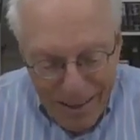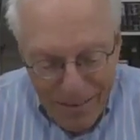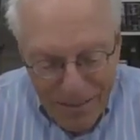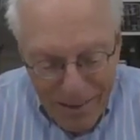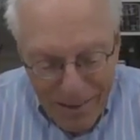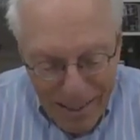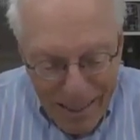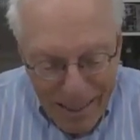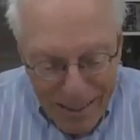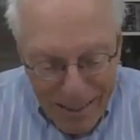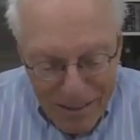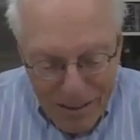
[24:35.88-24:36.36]

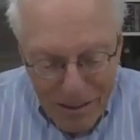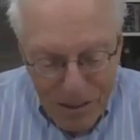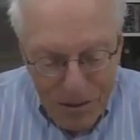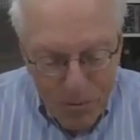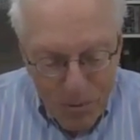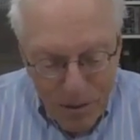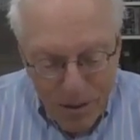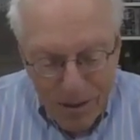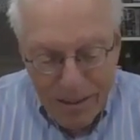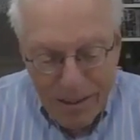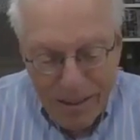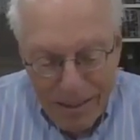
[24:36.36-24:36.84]
even against
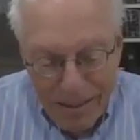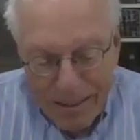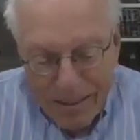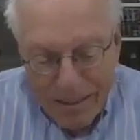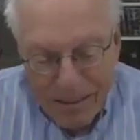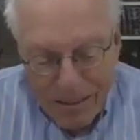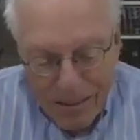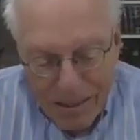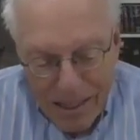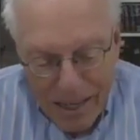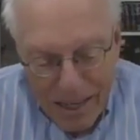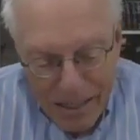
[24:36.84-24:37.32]
his will, he
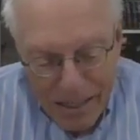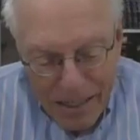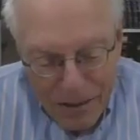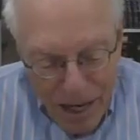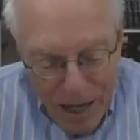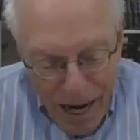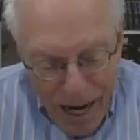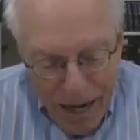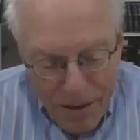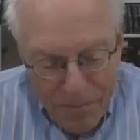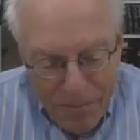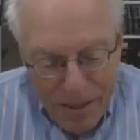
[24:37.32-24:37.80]
needs to get a
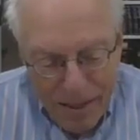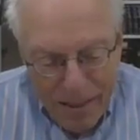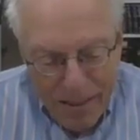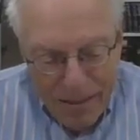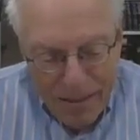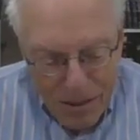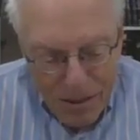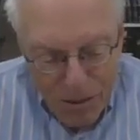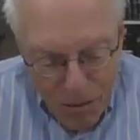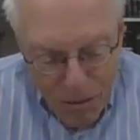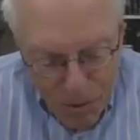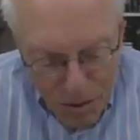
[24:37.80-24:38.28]
job. He
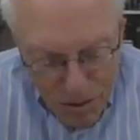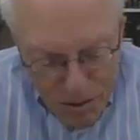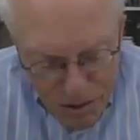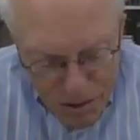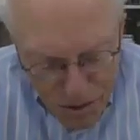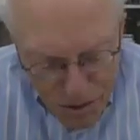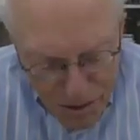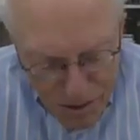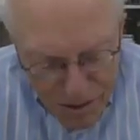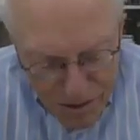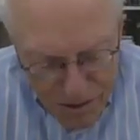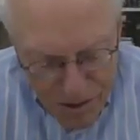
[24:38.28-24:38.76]
needs
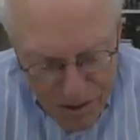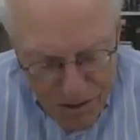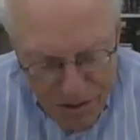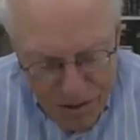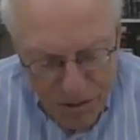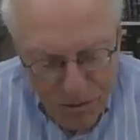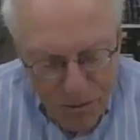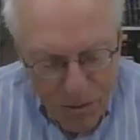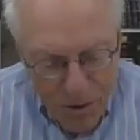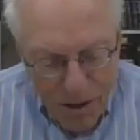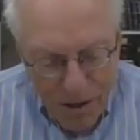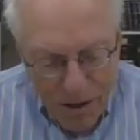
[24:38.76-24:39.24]

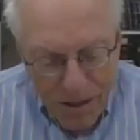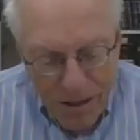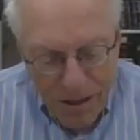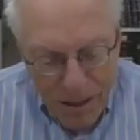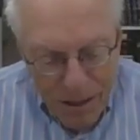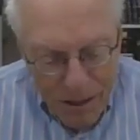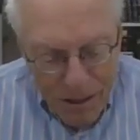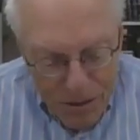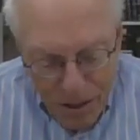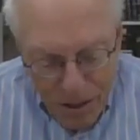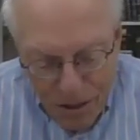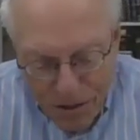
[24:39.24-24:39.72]
to work.
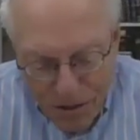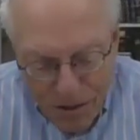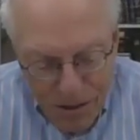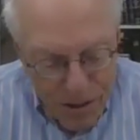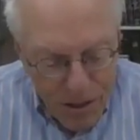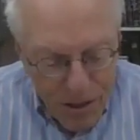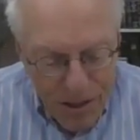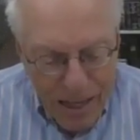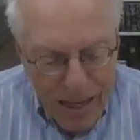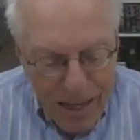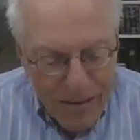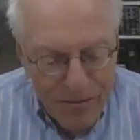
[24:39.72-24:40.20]
So you
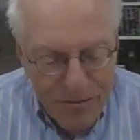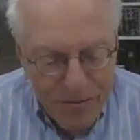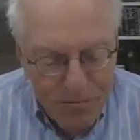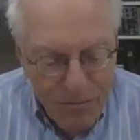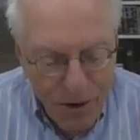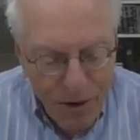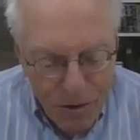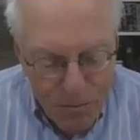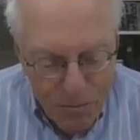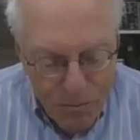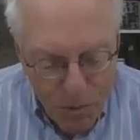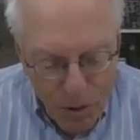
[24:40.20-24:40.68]
could look at it
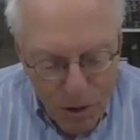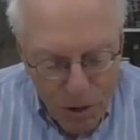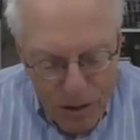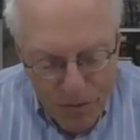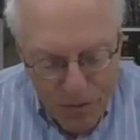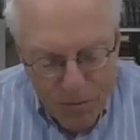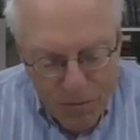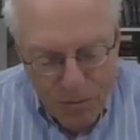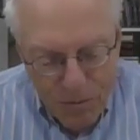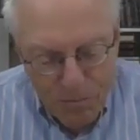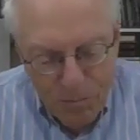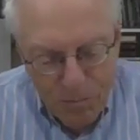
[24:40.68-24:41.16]
from both
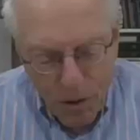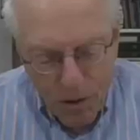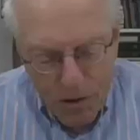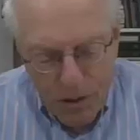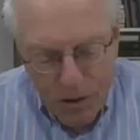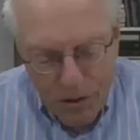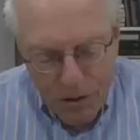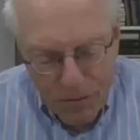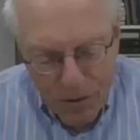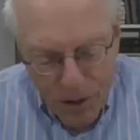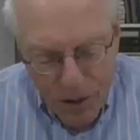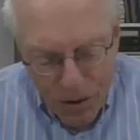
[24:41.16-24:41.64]

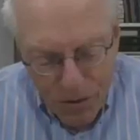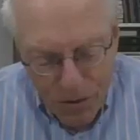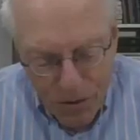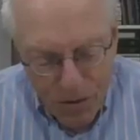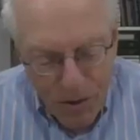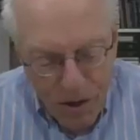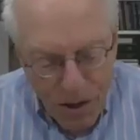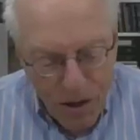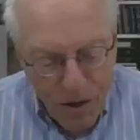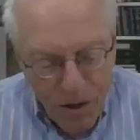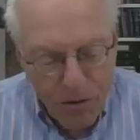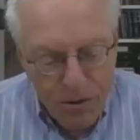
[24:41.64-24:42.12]
points of
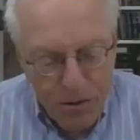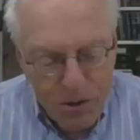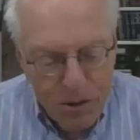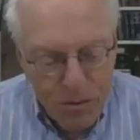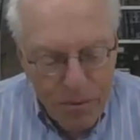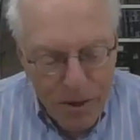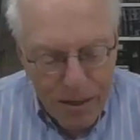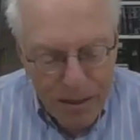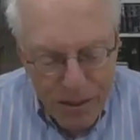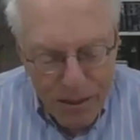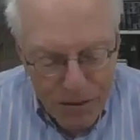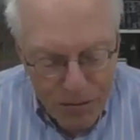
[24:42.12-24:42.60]
view. Who
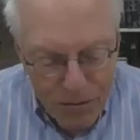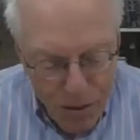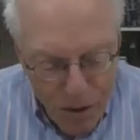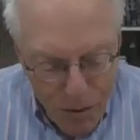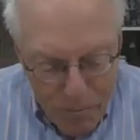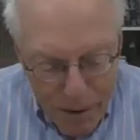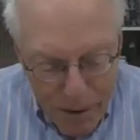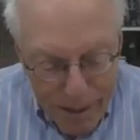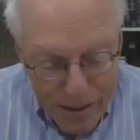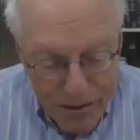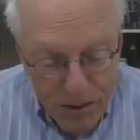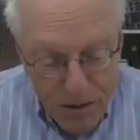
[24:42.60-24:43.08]
should make a
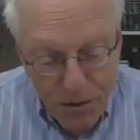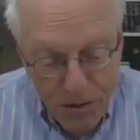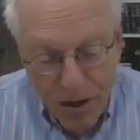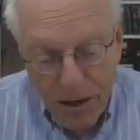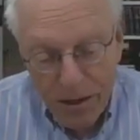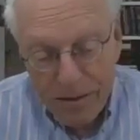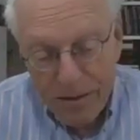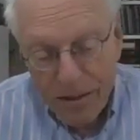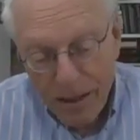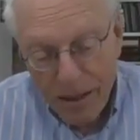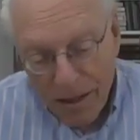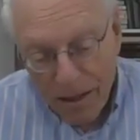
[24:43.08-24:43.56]
shvua based
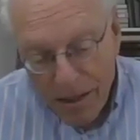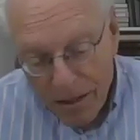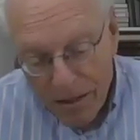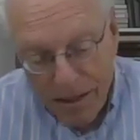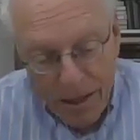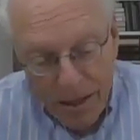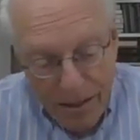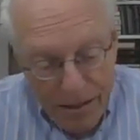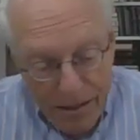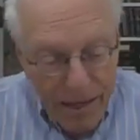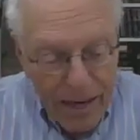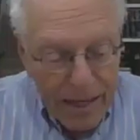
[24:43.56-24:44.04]
on
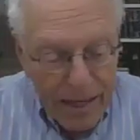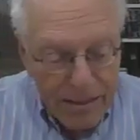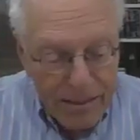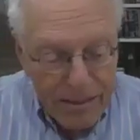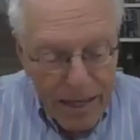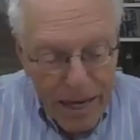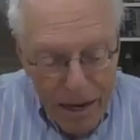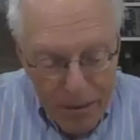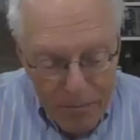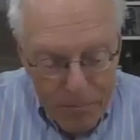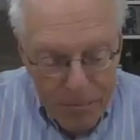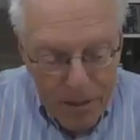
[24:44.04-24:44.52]
the other
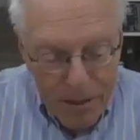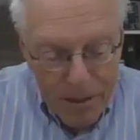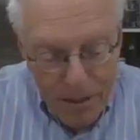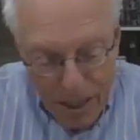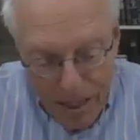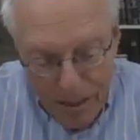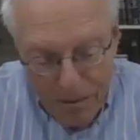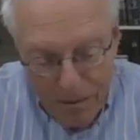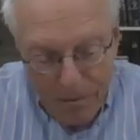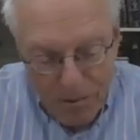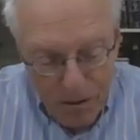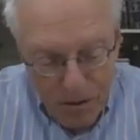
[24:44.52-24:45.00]
guy's happy,
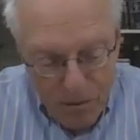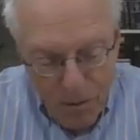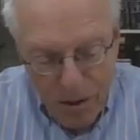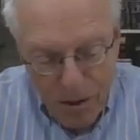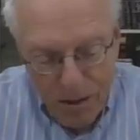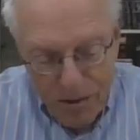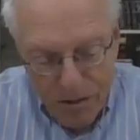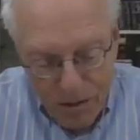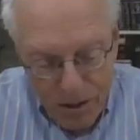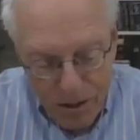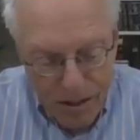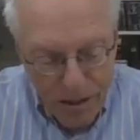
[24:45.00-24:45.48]
let him
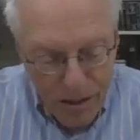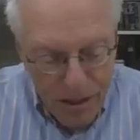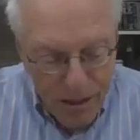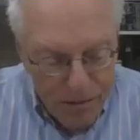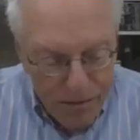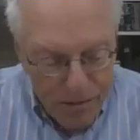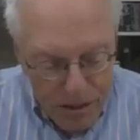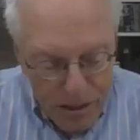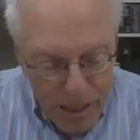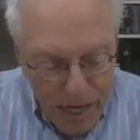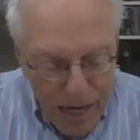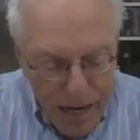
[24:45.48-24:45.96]
shvua so he'll
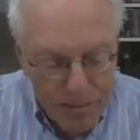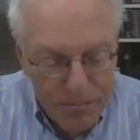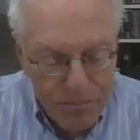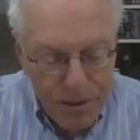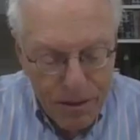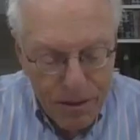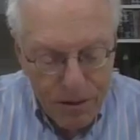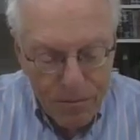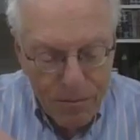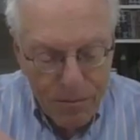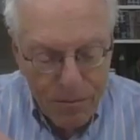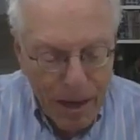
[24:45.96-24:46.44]
have a
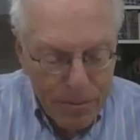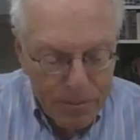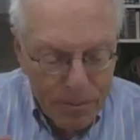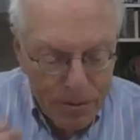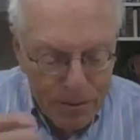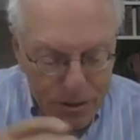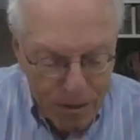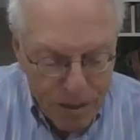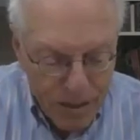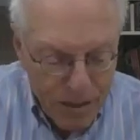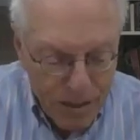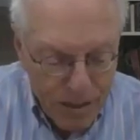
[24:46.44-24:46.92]
job. He'll be
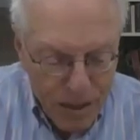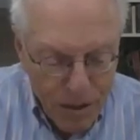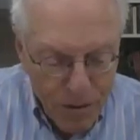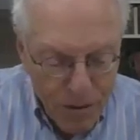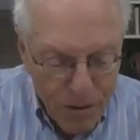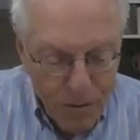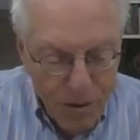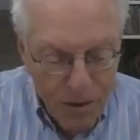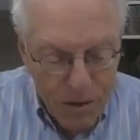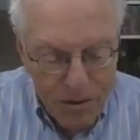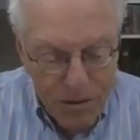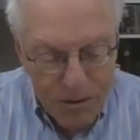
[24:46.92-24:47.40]
happy so he'll
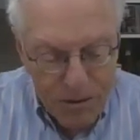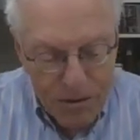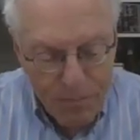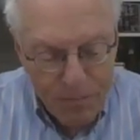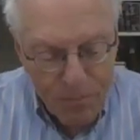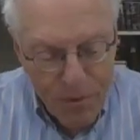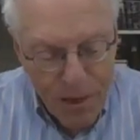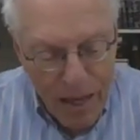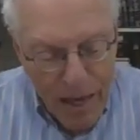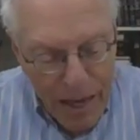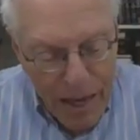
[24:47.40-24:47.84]
get workers.